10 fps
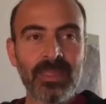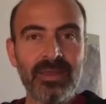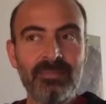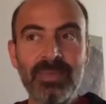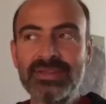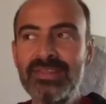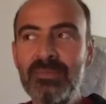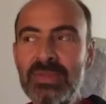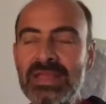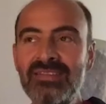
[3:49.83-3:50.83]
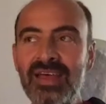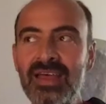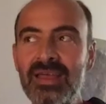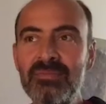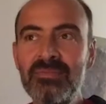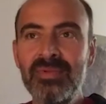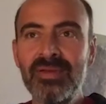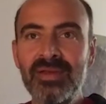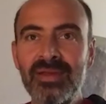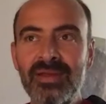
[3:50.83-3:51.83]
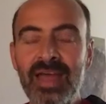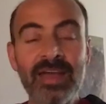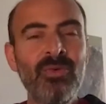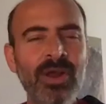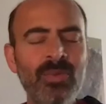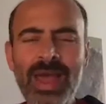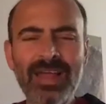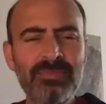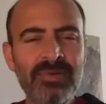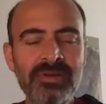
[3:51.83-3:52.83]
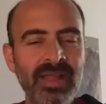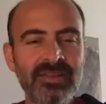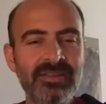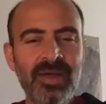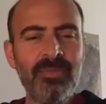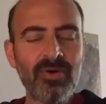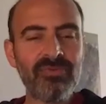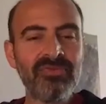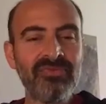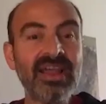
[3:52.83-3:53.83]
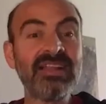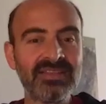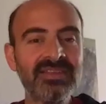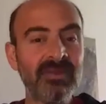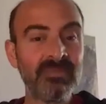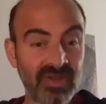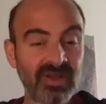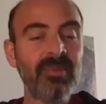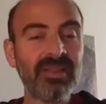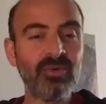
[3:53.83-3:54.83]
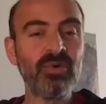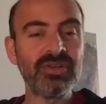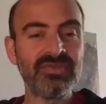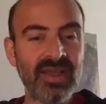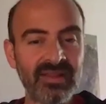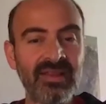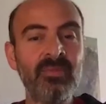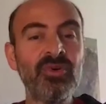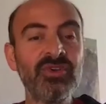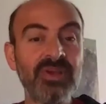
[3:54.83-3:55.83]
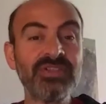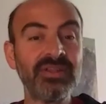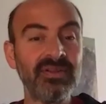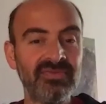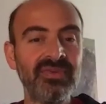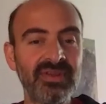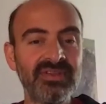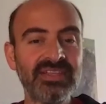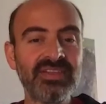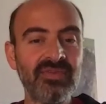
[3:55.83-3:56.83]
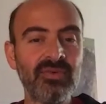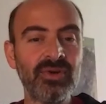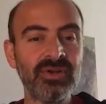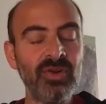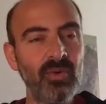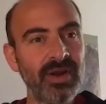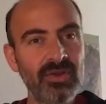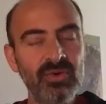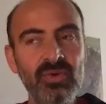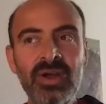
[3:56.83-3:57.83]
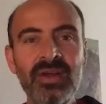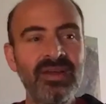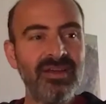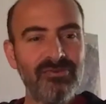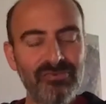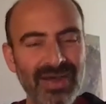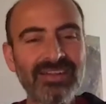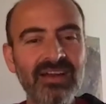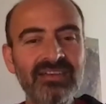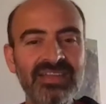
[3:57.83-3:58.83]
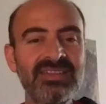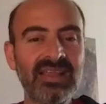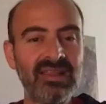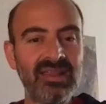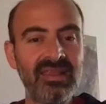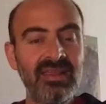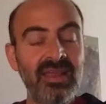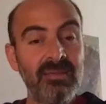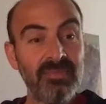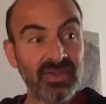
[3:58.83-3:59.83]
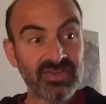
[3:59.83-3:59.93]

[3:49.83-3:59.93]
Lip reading: But in the meantime, and when we had number of fights, I'm talking about the word fight in a most positive sense of the word, where you fight artistically because